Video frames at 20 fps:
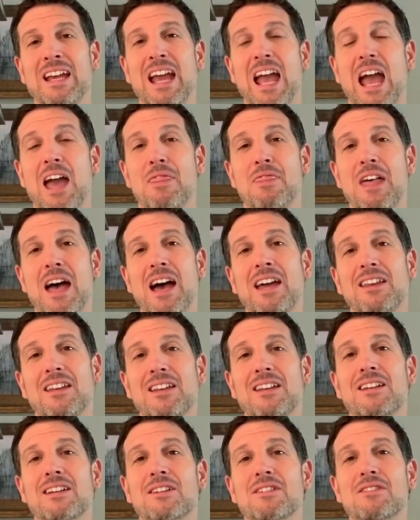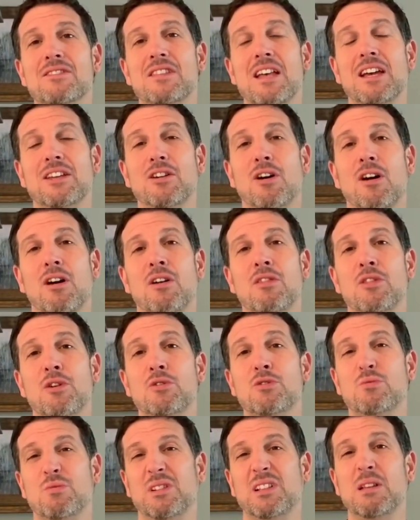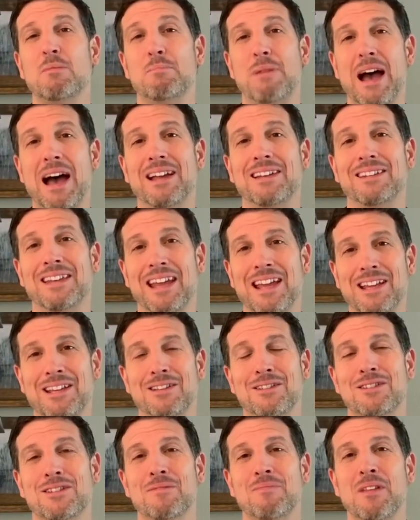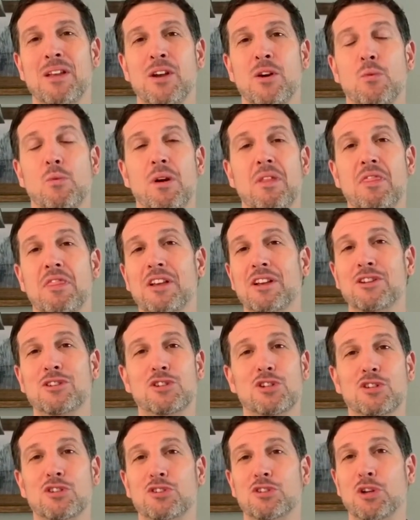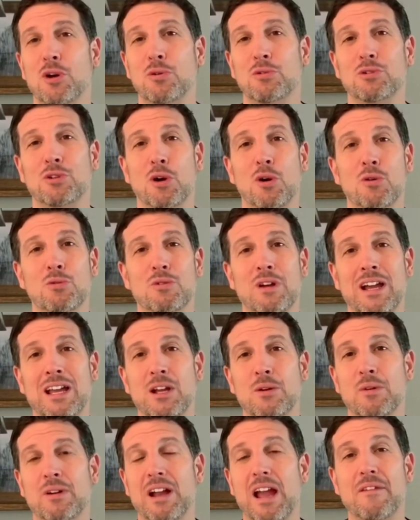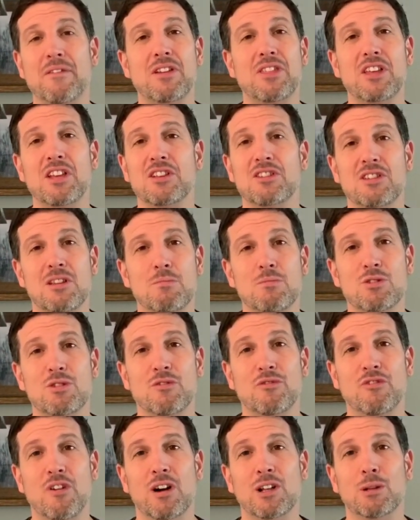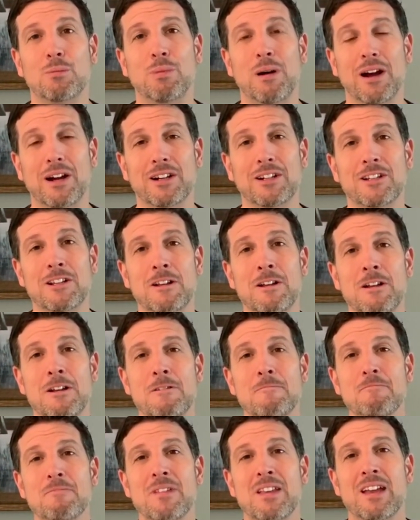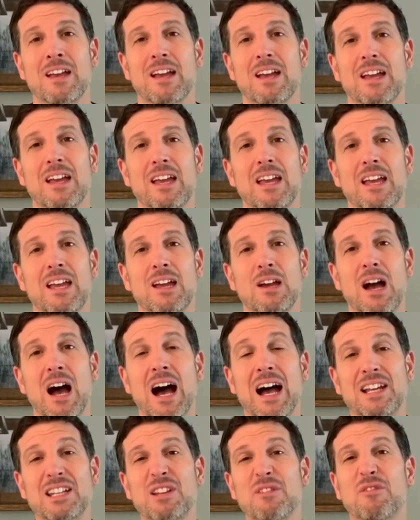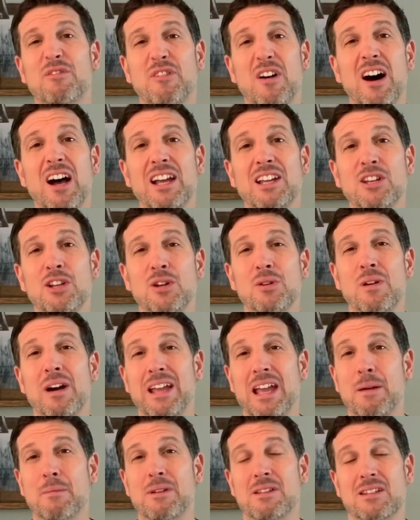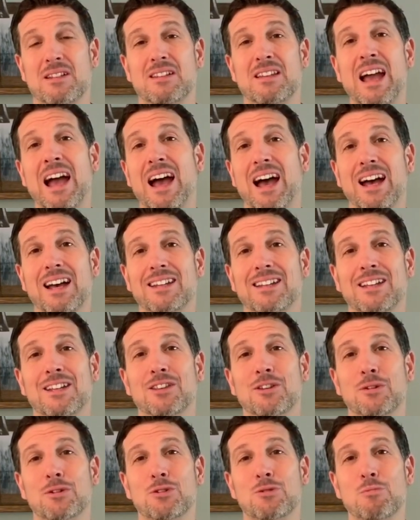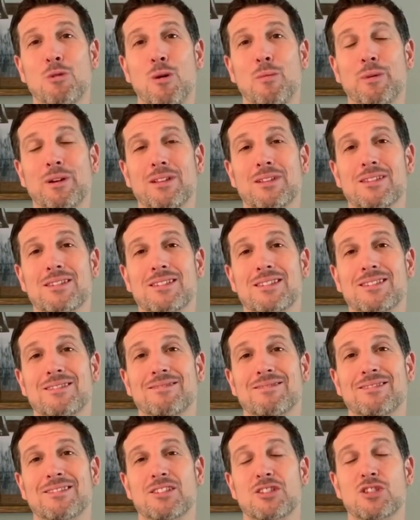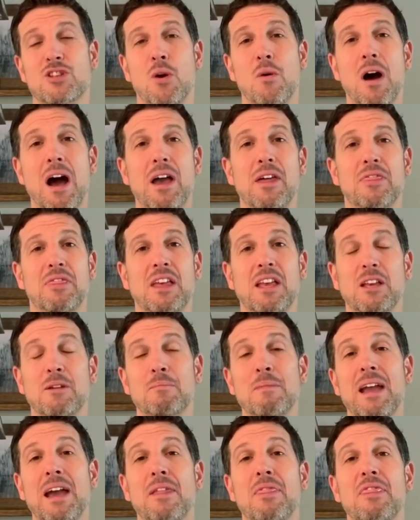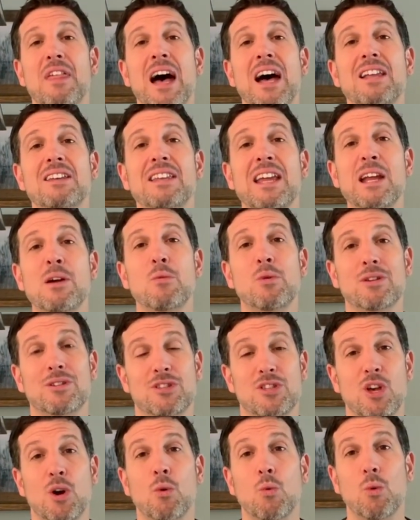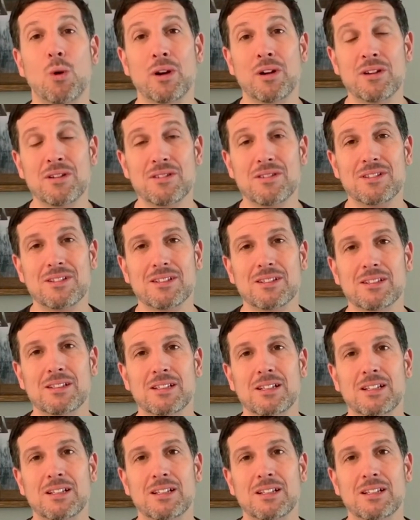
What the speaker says: And that is that on those really bad days, when things just don't go right, where everything seems to fall apart, I define who I am as a dad in those moments. So I think, man, that day was the worst.